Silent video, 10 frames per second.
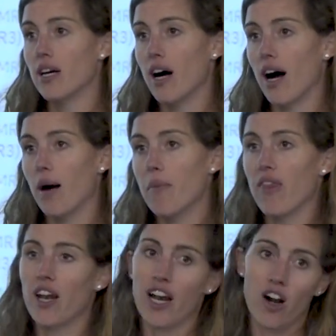And
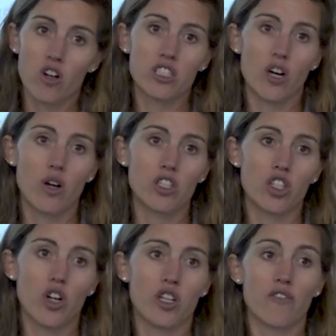then it also can
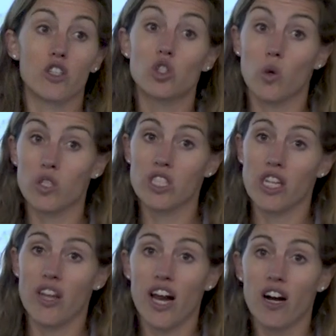show you different sources
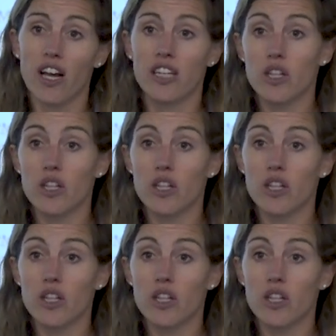in the area.